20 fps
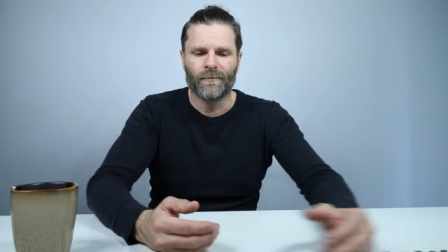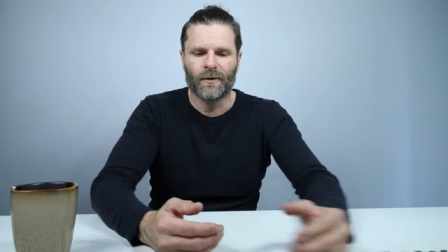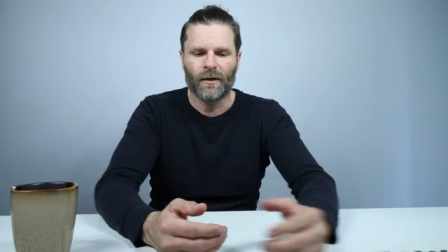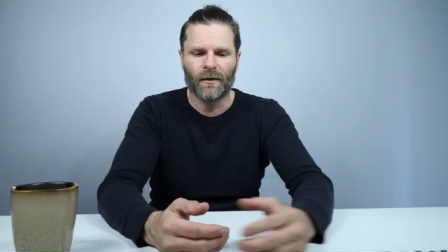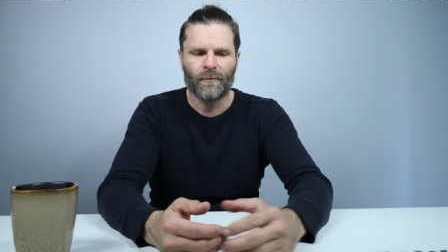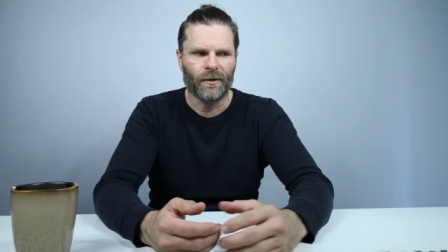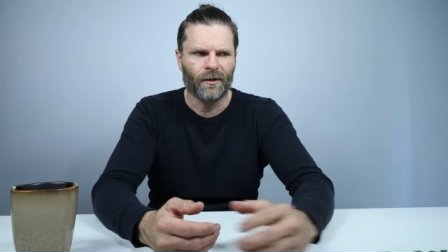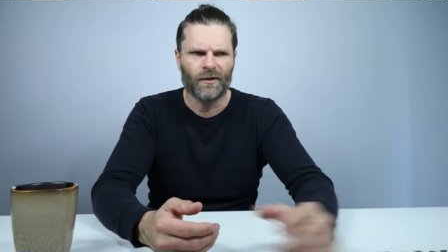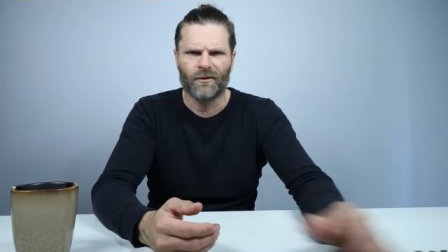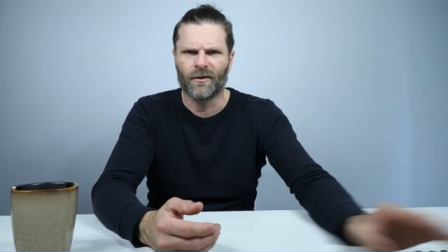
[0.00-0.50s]

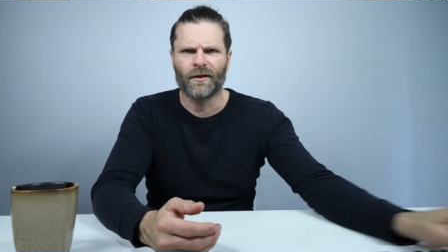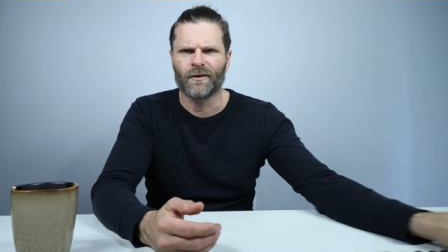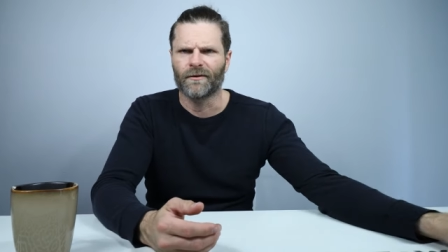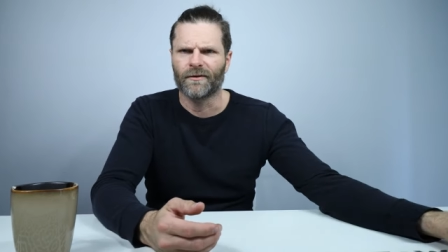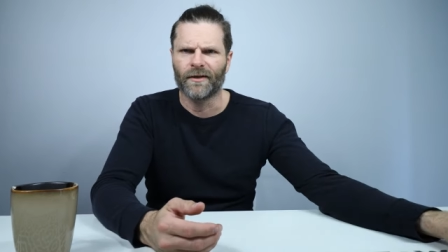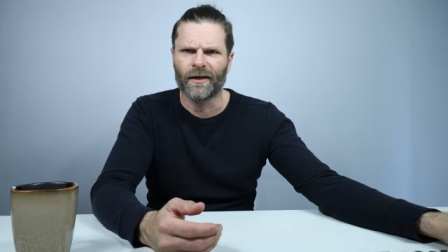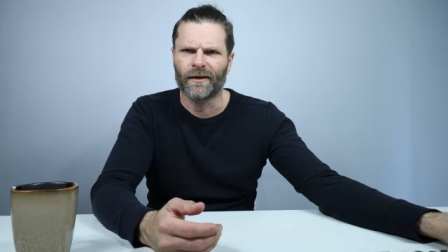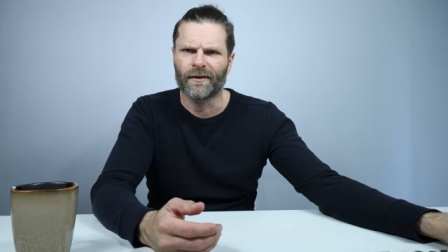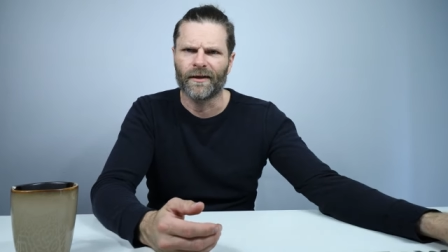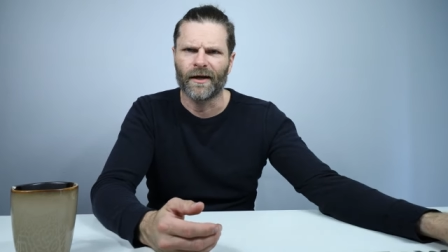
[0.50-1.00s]
I mean, not
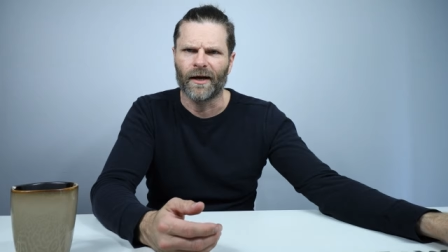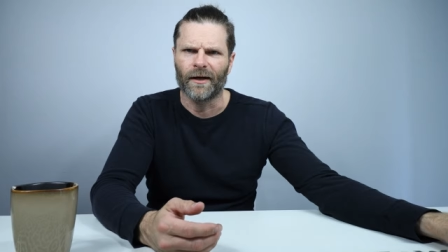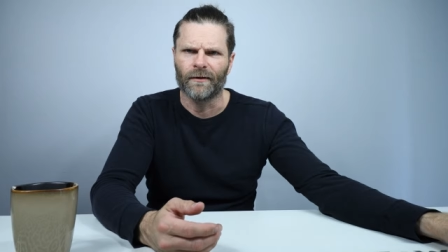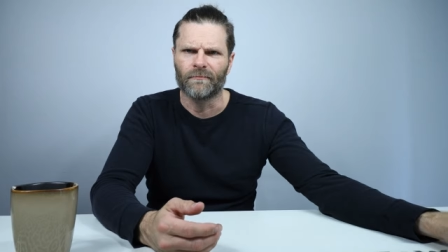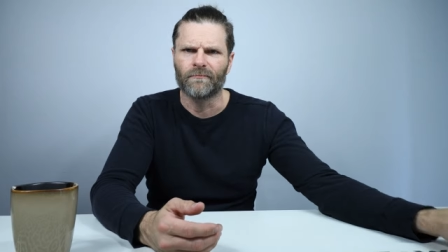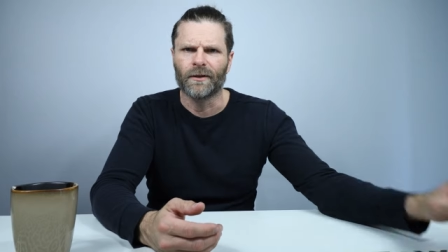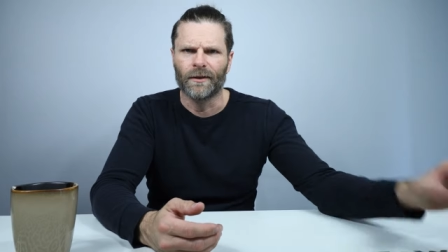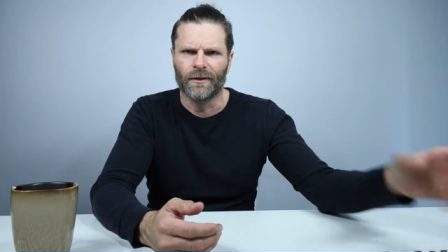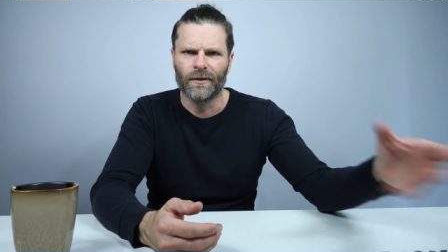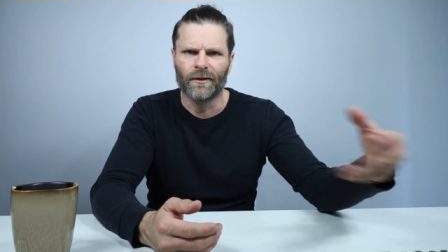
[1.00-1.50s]
take
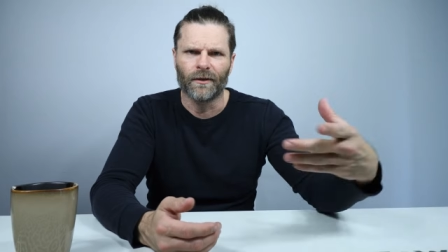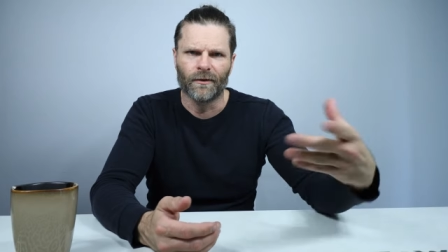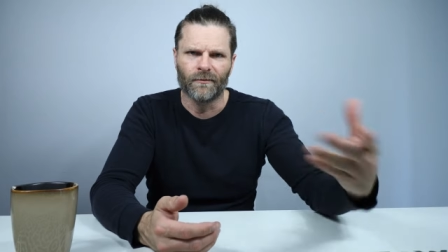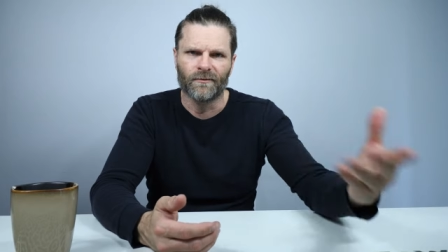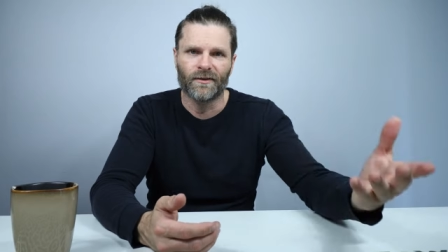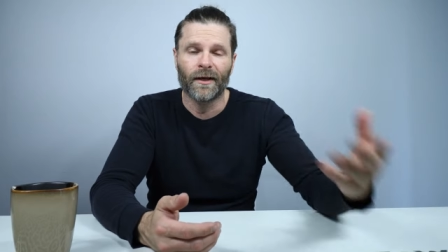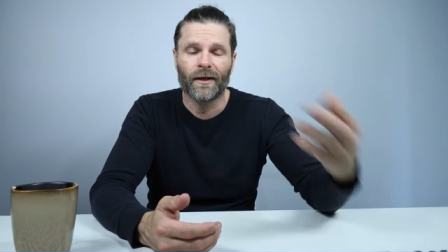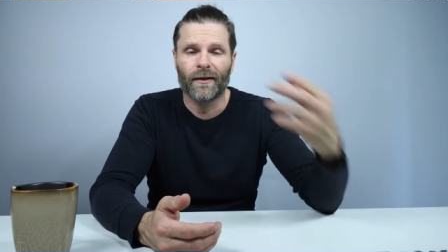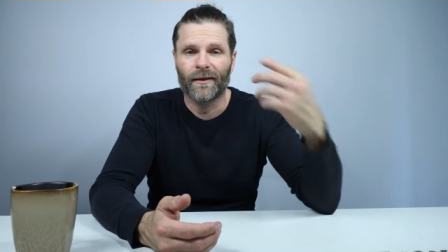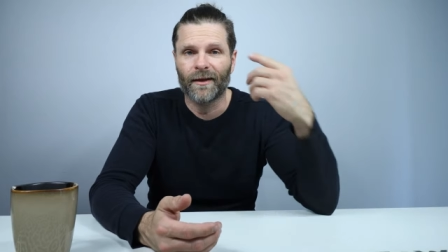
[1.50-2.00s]
that, but you know,
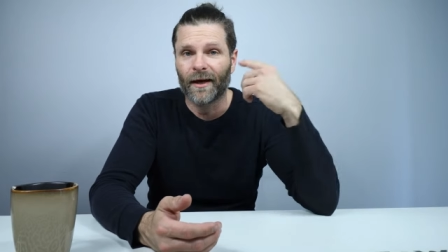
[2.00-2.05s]
take